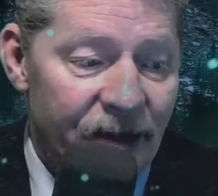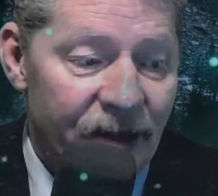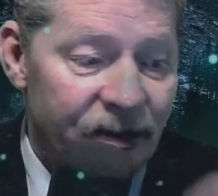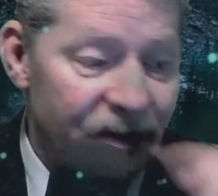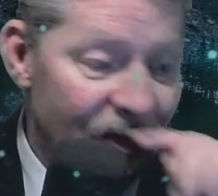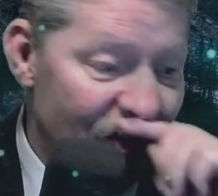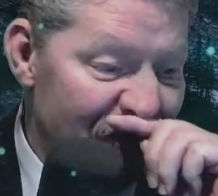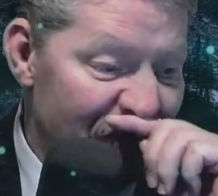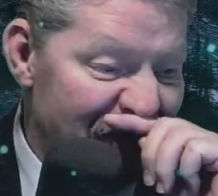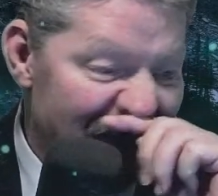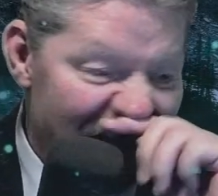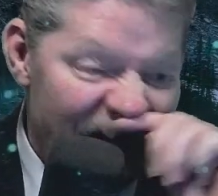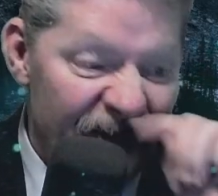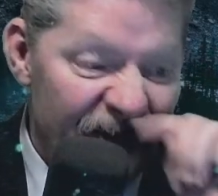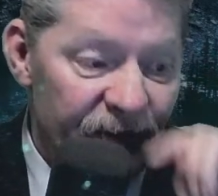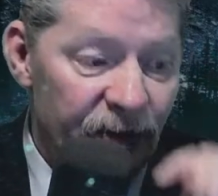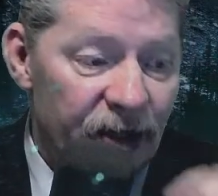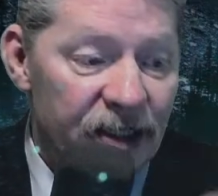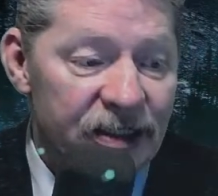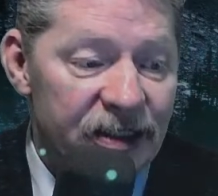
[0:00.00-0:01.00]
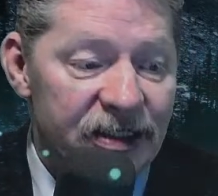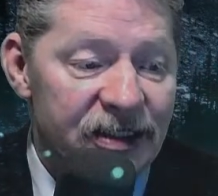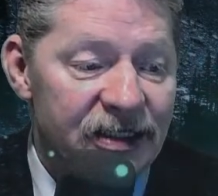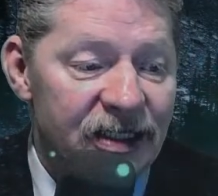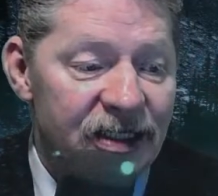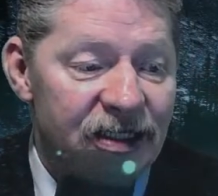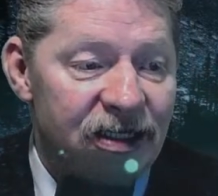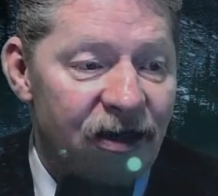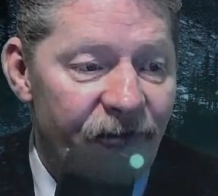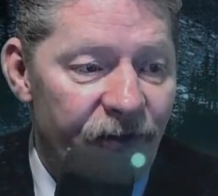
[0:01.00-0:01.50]
No doubt this is
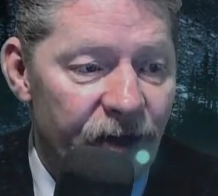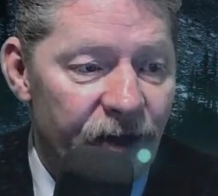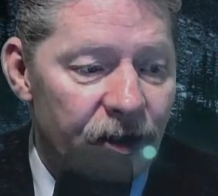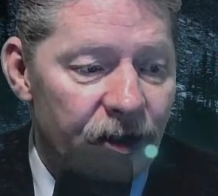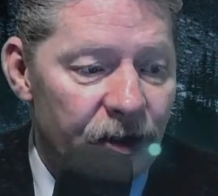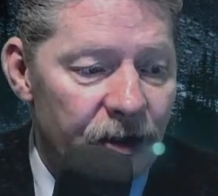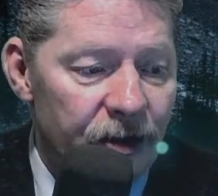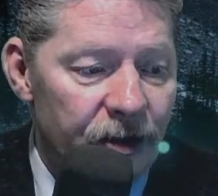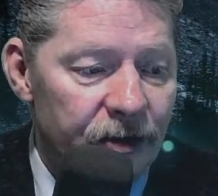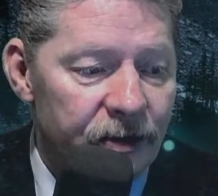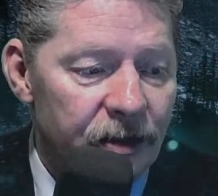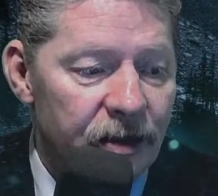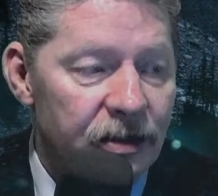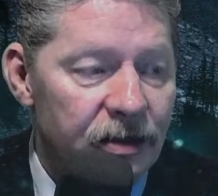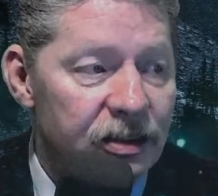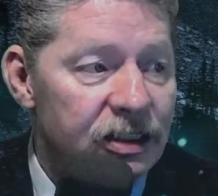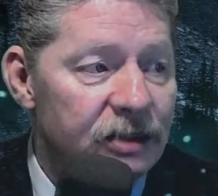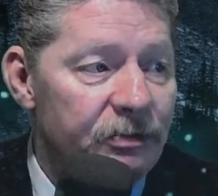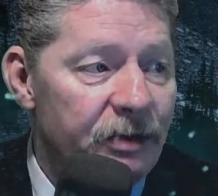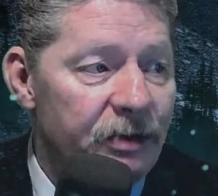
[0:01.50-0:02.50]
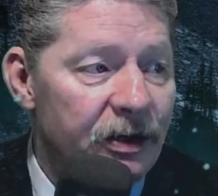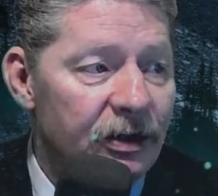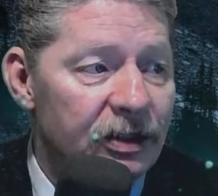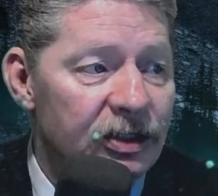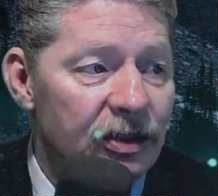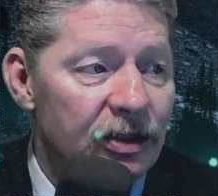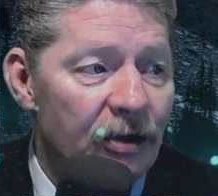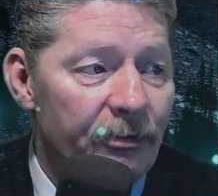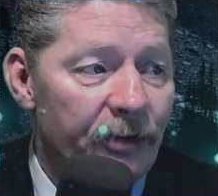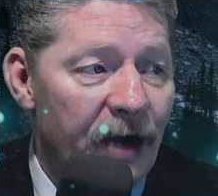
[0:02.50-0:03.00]
a difficult
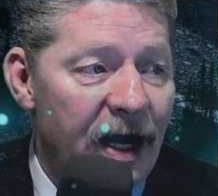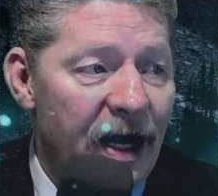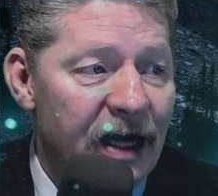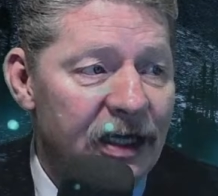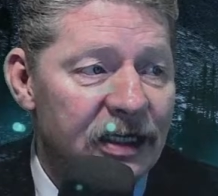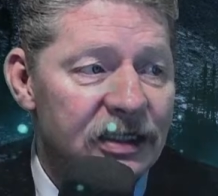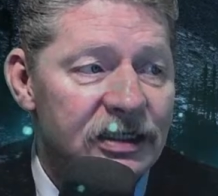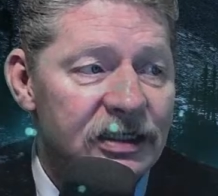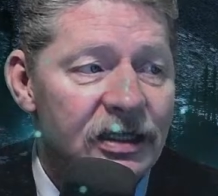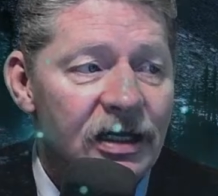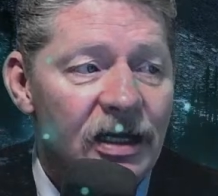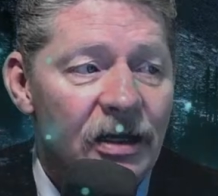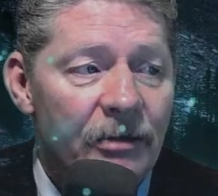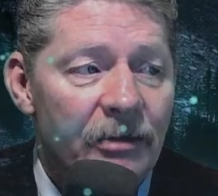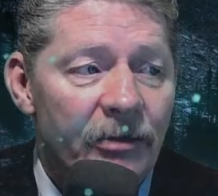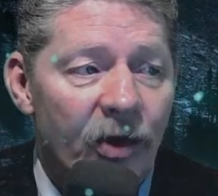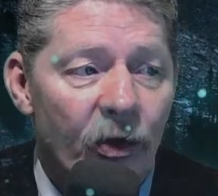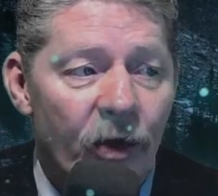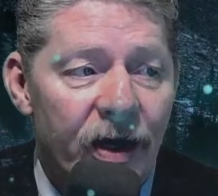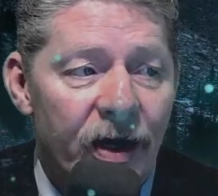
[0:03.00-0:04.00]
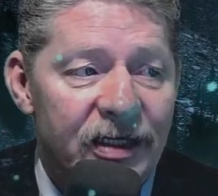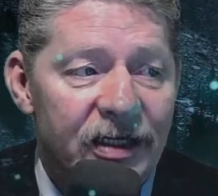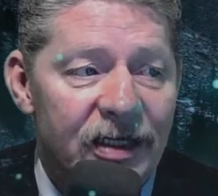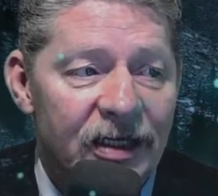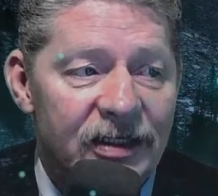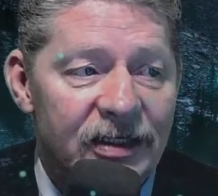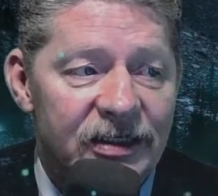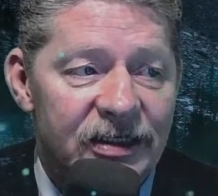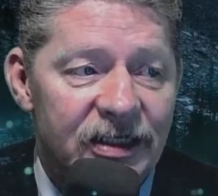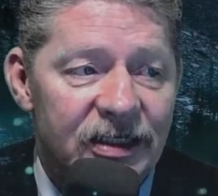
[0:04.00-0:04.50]
spiritual practice, but when
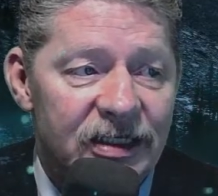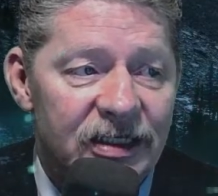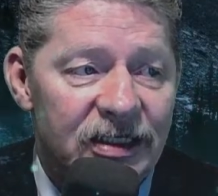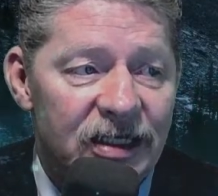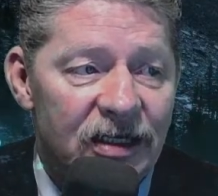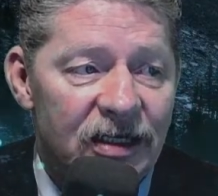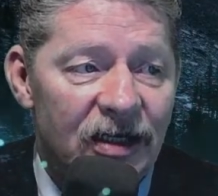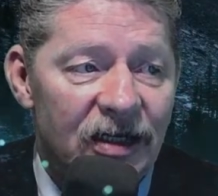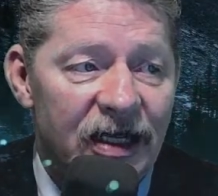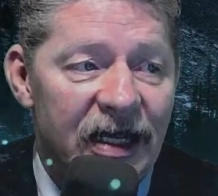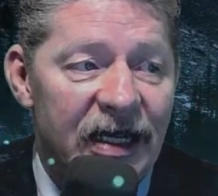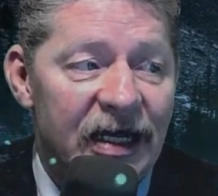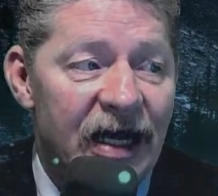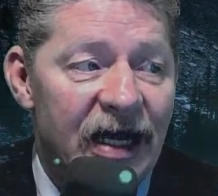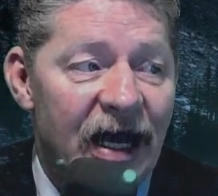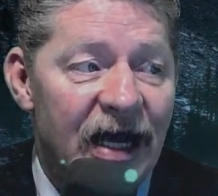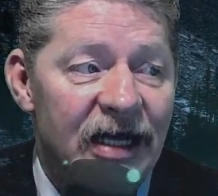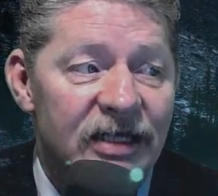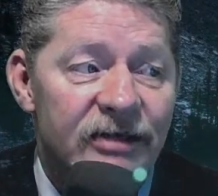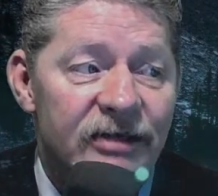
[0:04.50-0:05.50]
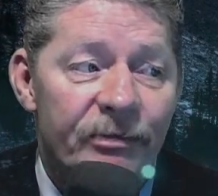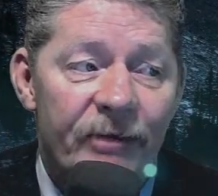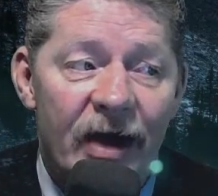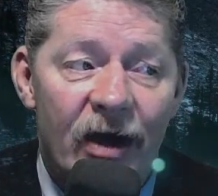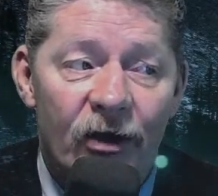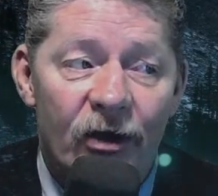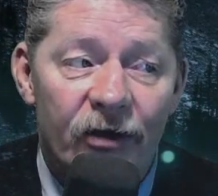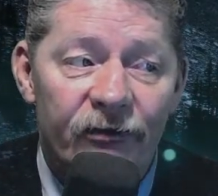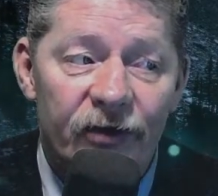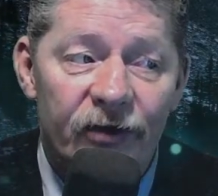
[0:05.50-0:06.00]
done sincerely, it has
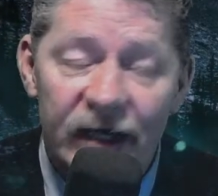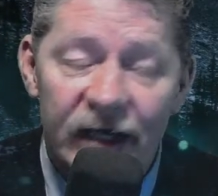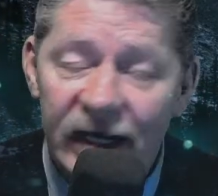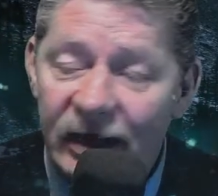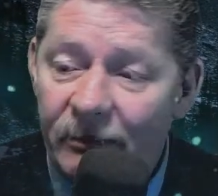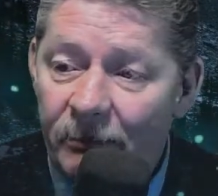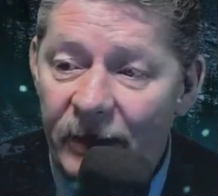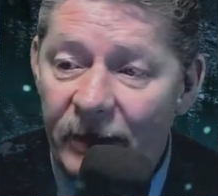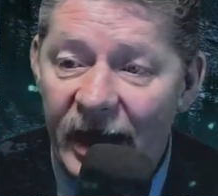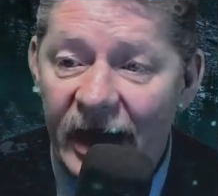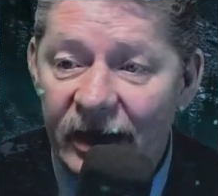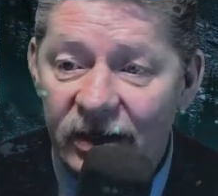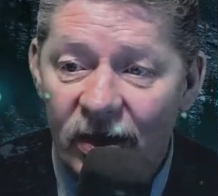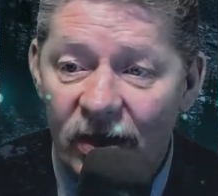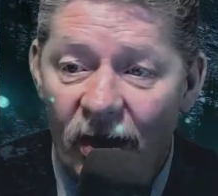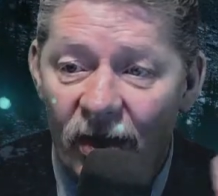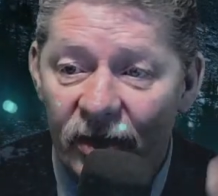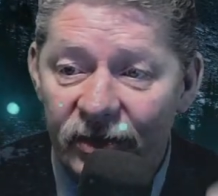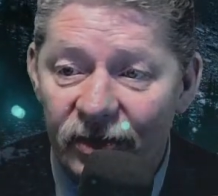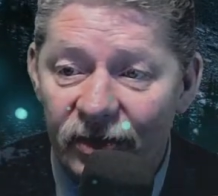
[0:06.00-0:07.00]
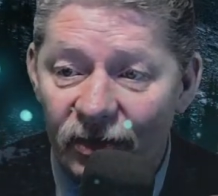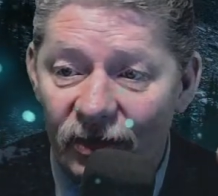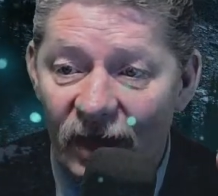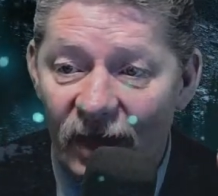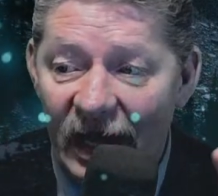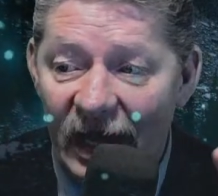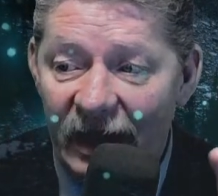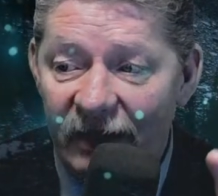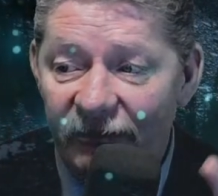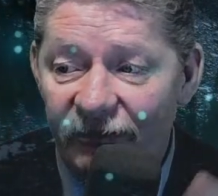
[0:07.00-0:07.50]
powerful impact on your
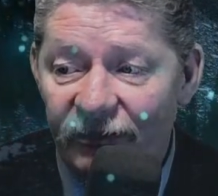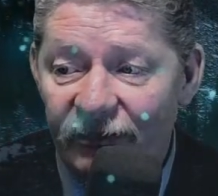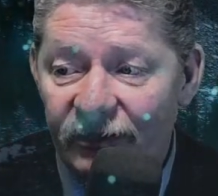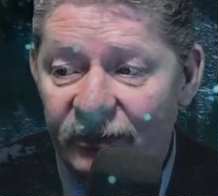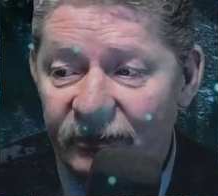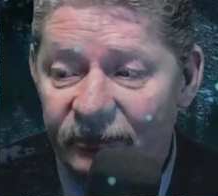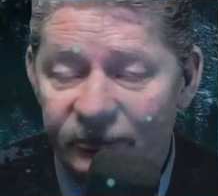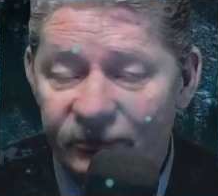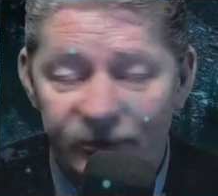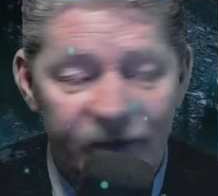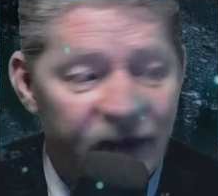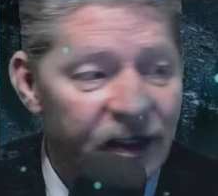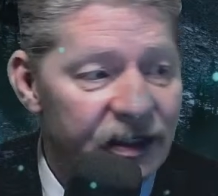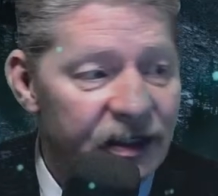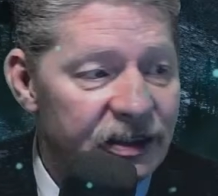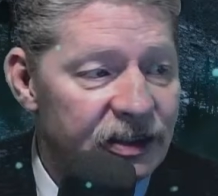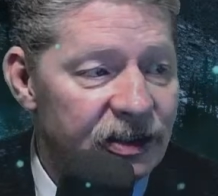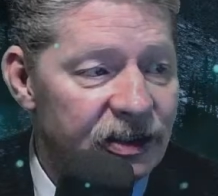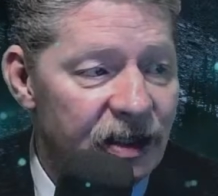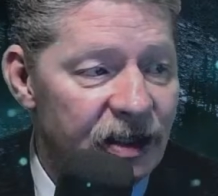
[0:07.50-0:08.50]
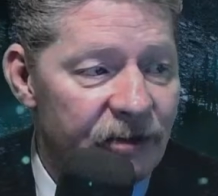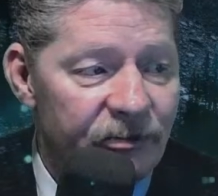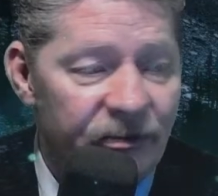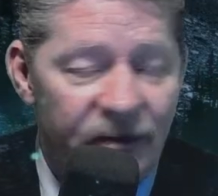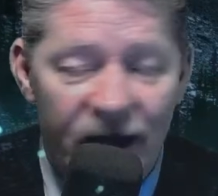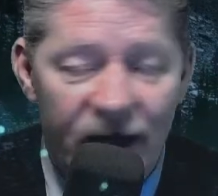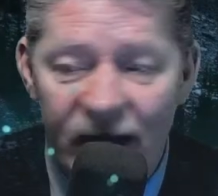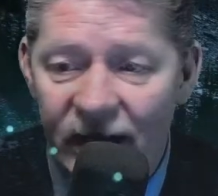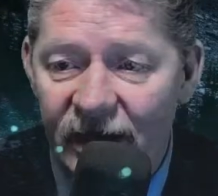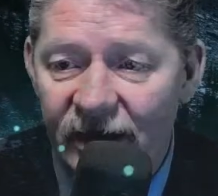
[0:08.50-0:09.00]
life. It's
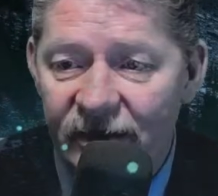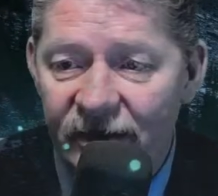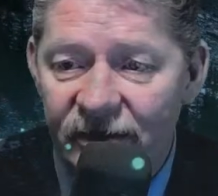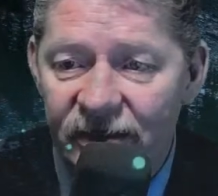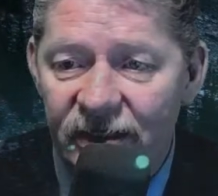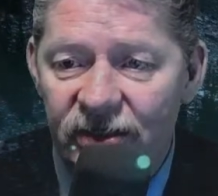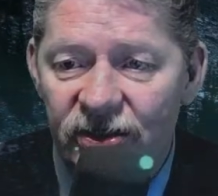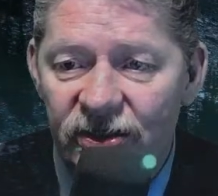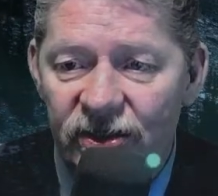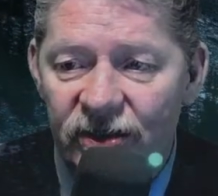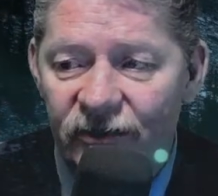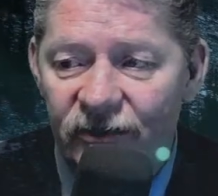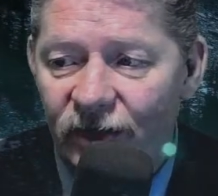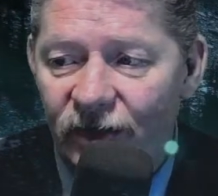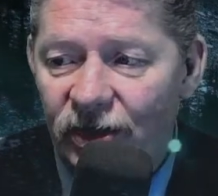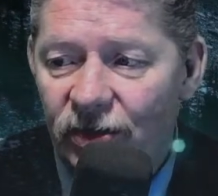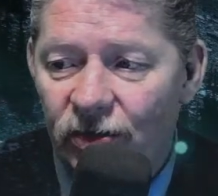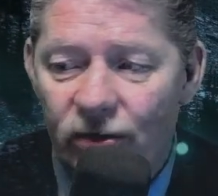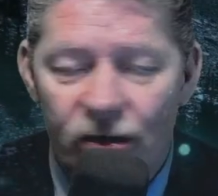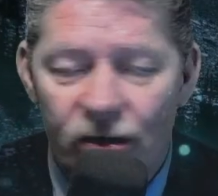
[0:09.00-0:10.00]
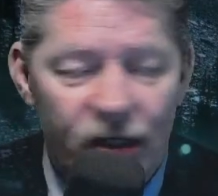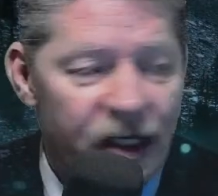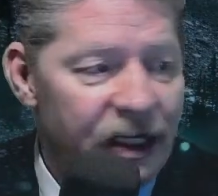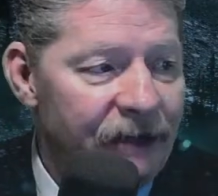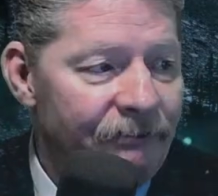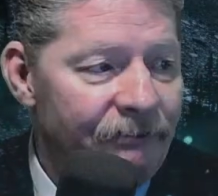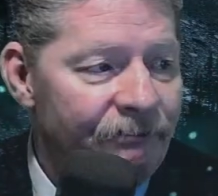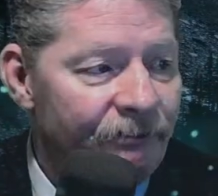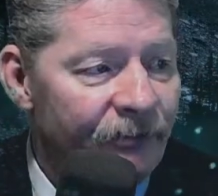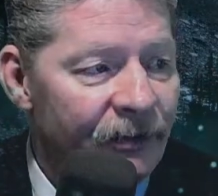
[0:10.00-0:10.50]
just for you, Cookie.